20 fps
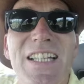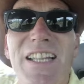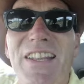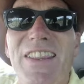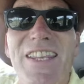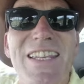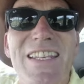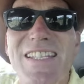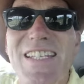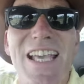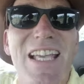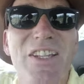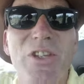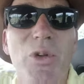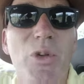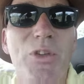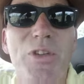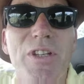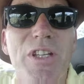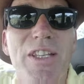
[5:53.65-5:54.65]
things had
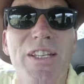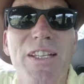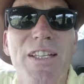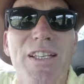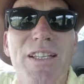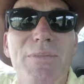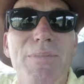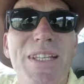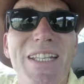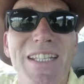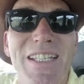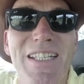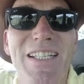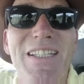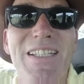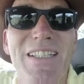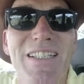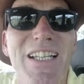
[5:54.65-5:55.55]
not been